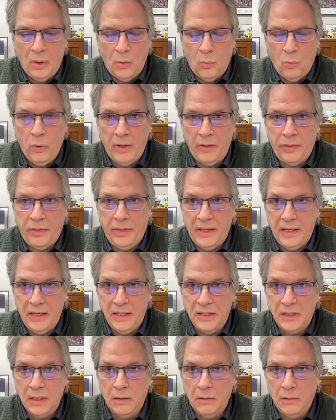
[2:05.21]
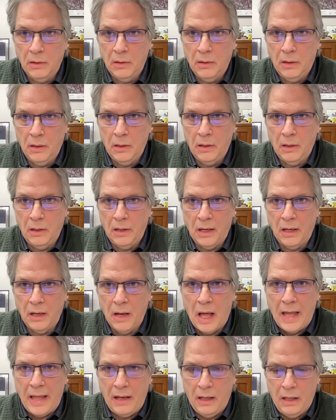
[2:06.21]
with these
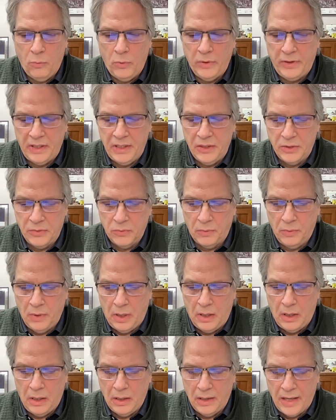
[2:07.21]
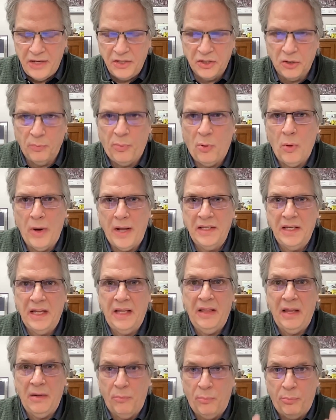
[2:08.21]
laser points,
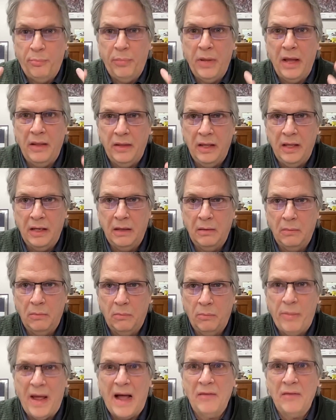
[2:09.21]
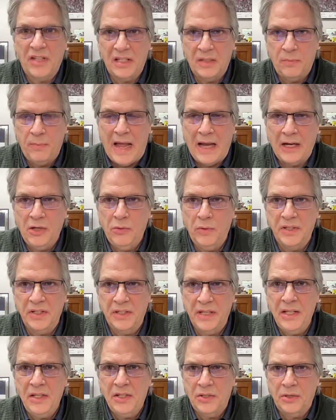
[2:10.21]
and then bounces back to a
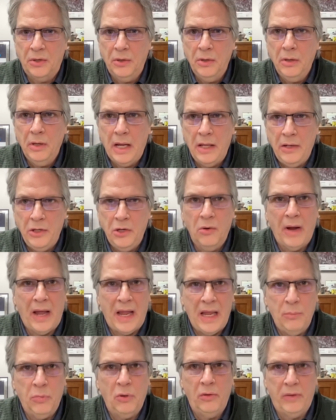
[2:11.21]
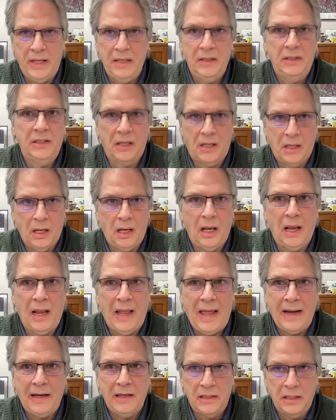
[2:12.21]
sensor, and you're able then to
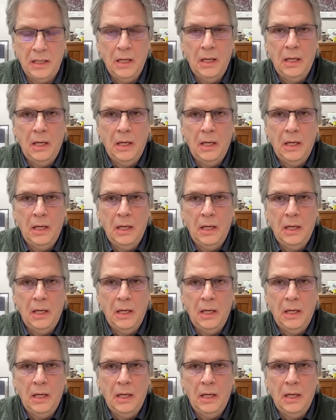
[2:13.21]
collect